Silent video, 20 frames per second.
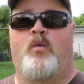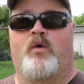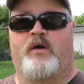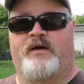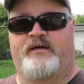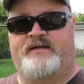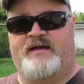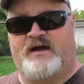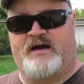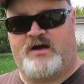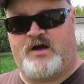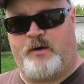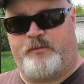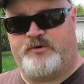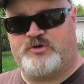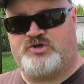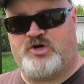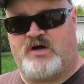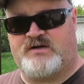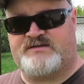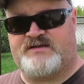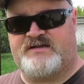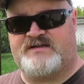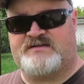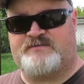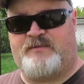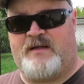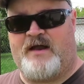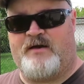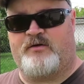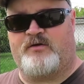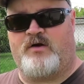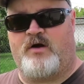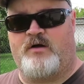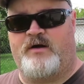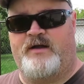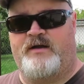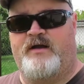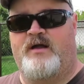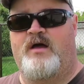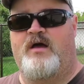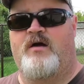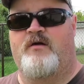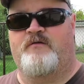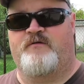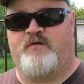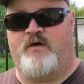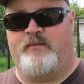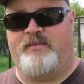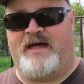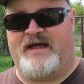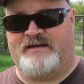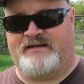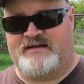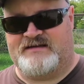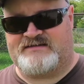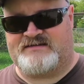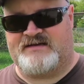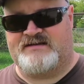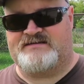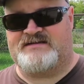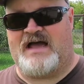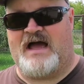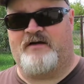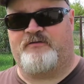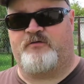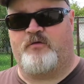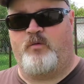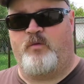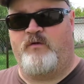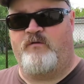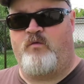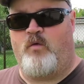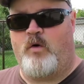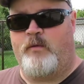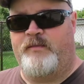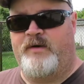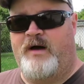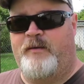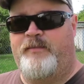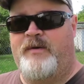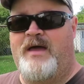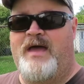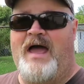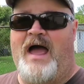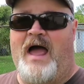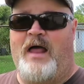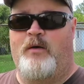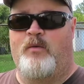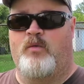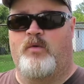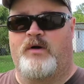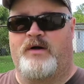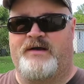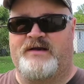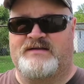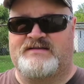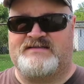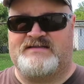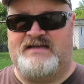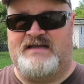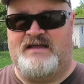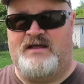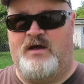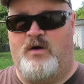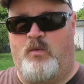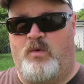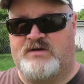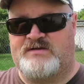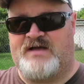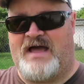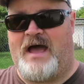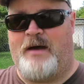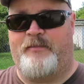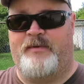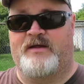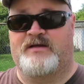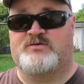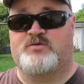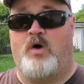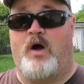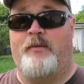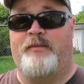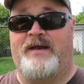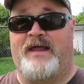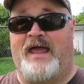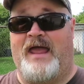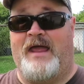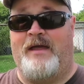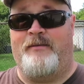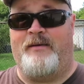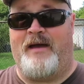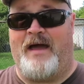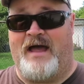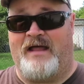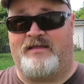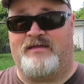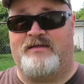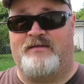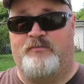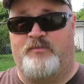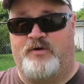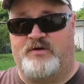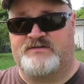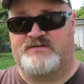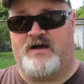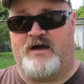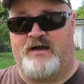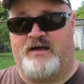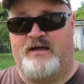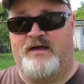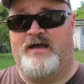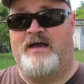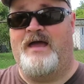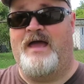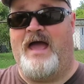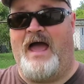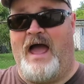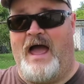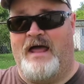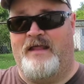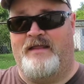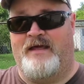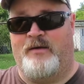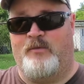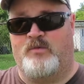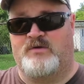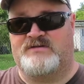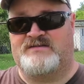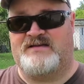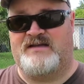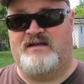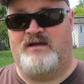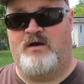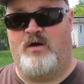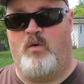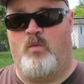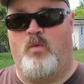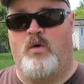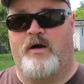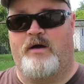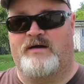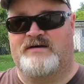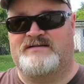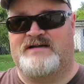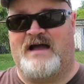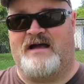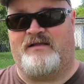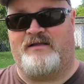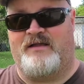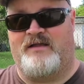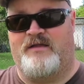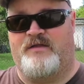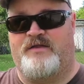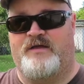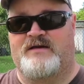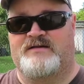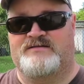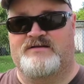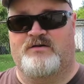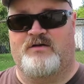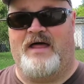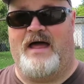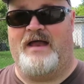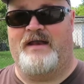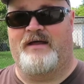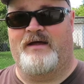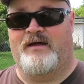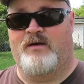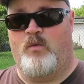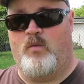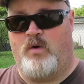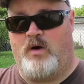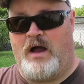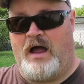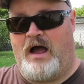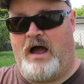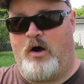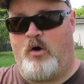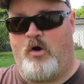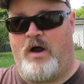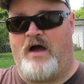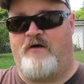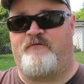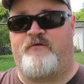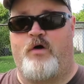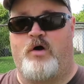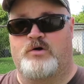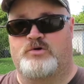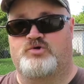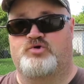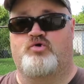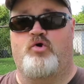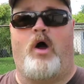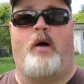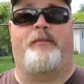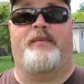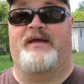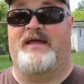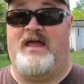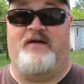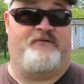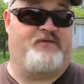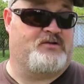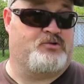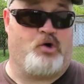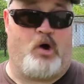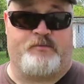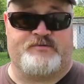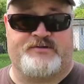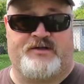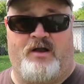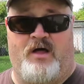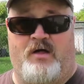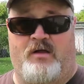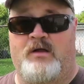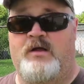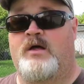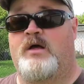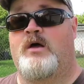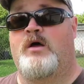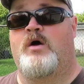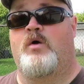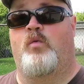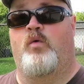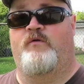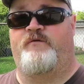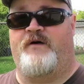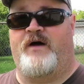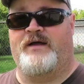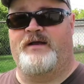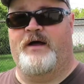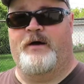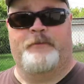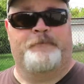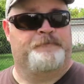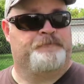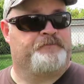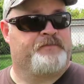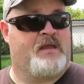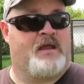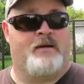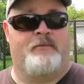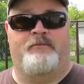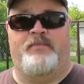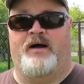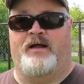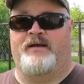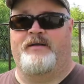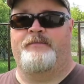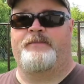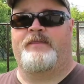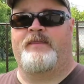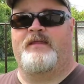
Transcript: We're going to take a couple shots at the splatter target from that distance after we've warmed up, and then we're going to see what's happening. So I'm going to aim at the bullseye, and then we'll see where exactly the things are landing, where or how far it's dropping, if it drops at all. We'll find out. But